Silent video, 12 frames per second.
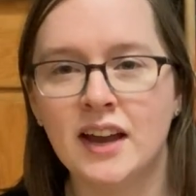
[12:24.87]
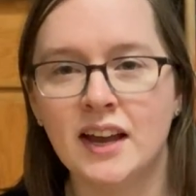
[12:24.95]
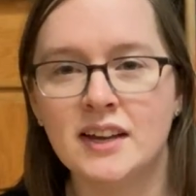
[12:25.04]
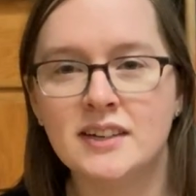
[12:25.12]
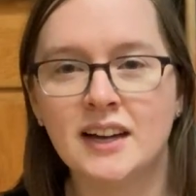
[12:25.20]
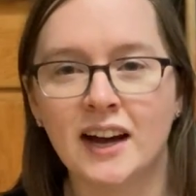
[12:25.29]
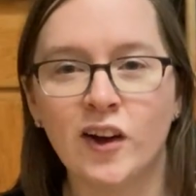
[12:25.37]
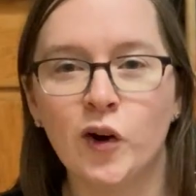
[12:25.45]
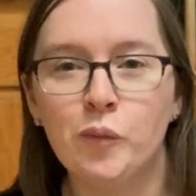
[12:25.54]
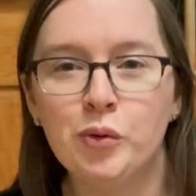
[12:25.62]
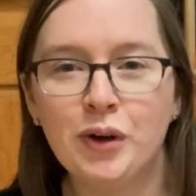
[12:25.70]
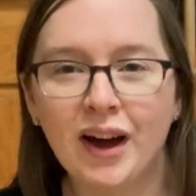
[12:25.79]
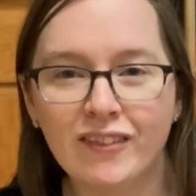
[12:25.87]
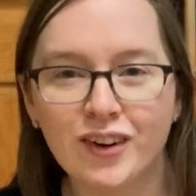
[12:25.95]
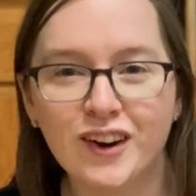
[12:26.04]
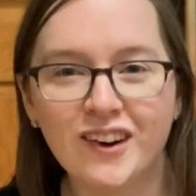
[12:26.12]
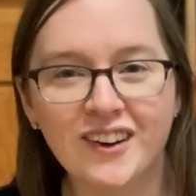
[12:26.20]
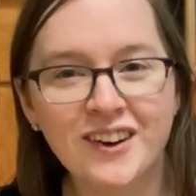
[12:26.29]
and I hope you have a
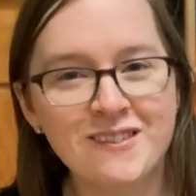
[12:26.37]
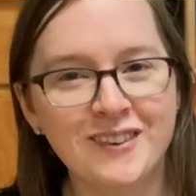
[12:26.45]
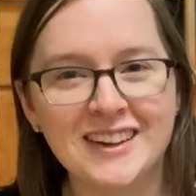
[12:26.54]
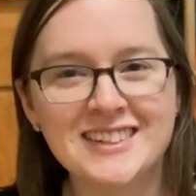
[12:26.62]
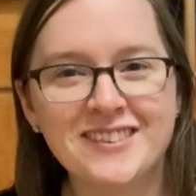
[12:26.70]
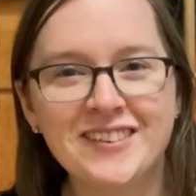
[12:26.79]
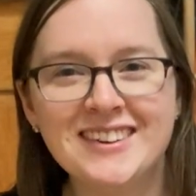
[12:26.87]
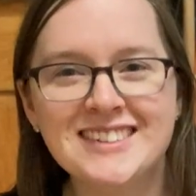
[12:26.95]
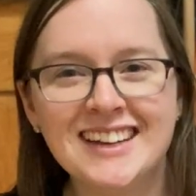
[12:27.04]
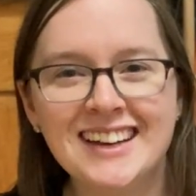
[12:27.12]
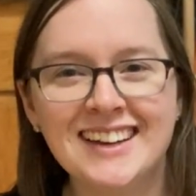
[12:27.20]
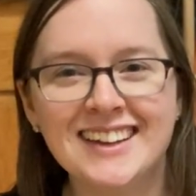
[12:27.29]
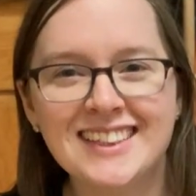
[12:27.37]
good rest of your day.